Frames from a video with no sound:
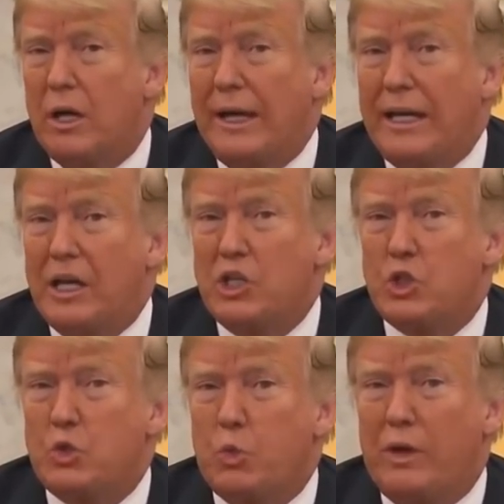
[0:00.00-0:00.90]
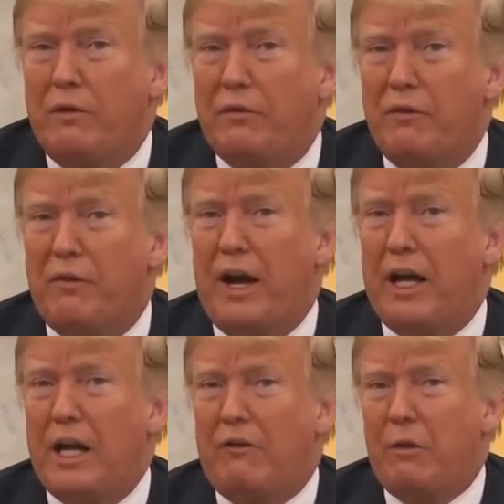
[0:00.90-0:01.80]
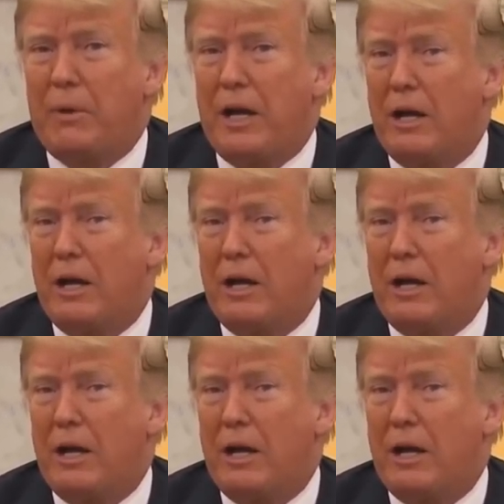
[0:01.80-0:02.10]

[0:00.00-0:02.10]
I guess we've invited everybody.